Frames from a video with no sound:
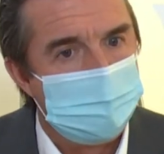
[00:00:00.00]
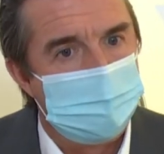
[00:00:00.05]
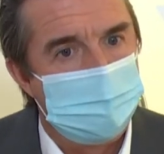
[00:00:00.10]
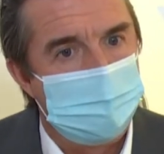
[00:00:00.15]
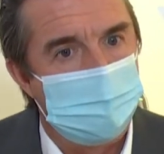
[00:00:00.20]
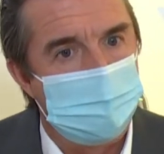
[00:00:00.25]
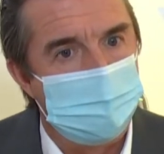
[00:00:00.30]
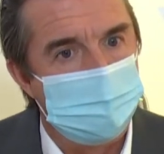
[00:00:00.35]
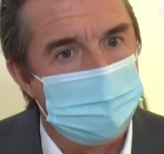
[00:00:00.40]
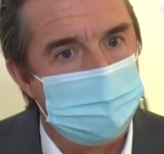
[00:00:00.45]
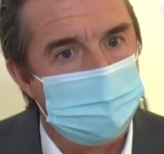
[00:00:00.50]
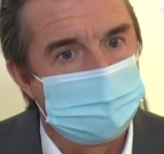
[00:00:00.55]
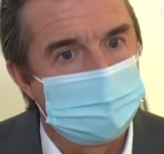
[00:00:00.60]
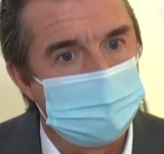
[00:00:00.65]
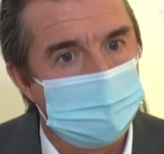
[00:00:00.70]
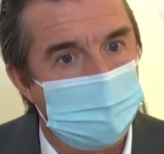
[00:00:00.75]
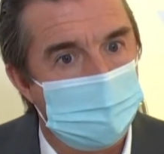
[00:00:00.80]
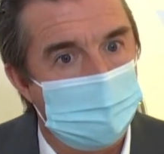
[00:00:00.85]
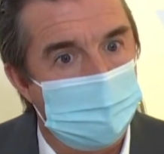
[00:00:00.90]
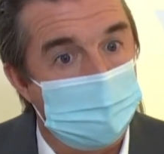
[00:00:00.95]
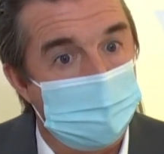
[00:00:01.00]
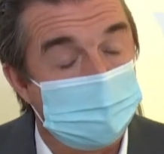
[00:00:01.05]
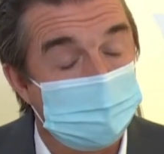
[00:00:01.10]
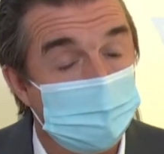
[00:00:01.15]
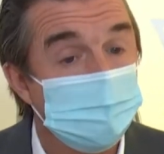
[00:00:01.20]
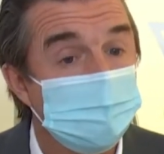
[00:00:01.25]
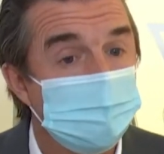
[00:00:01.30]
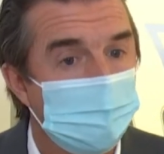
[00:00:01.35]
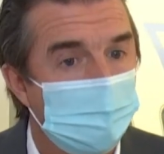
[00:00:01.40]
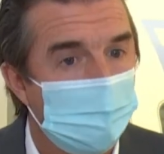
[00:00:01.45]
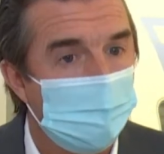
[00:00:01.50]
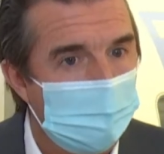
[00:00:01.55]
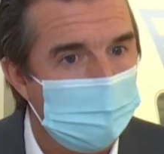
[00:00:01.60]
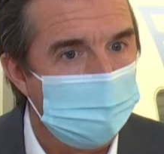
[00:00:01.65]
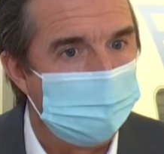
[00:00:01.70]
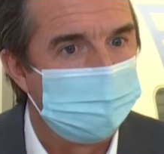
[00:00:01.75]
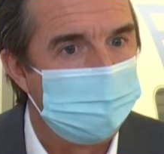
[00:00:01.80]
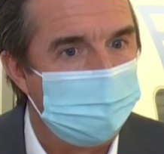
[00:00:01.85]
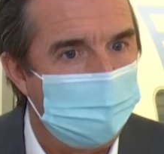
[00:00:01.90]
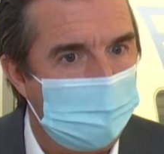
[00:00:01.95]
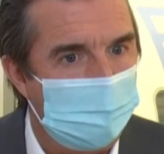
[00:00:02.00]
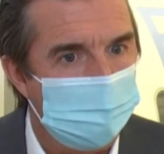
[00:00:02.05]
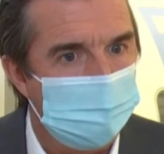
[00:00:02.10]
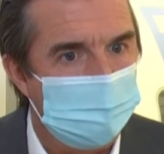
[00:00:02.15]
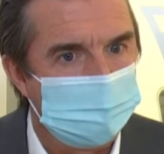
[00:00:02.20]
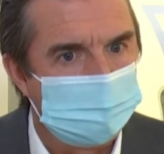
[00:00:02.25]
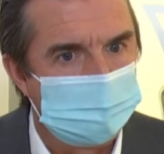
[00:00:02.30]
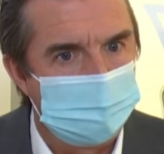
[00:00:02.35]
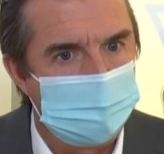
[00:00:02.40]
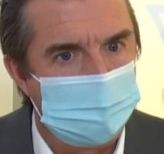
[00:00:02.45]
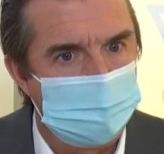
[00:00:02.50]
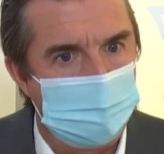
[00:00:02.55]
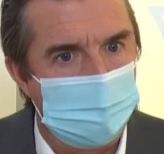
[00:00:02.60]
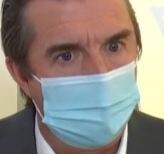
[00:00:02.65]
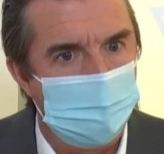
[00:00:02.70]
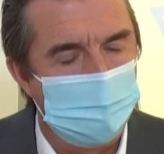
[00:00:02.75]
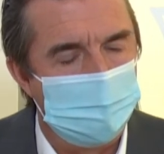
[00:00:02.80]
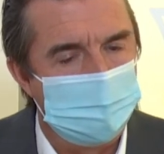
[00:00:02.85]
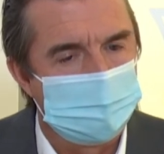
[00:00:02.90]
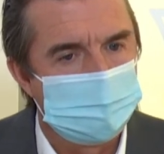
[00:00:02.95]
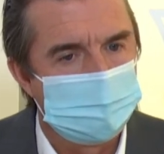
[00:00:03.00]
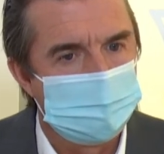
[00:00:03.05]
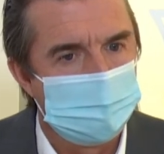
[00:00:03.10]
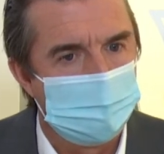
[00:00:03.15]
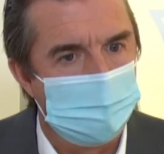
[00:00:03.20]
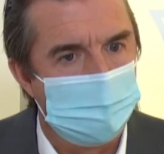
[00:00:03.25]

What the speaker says: and it's also one of the elements which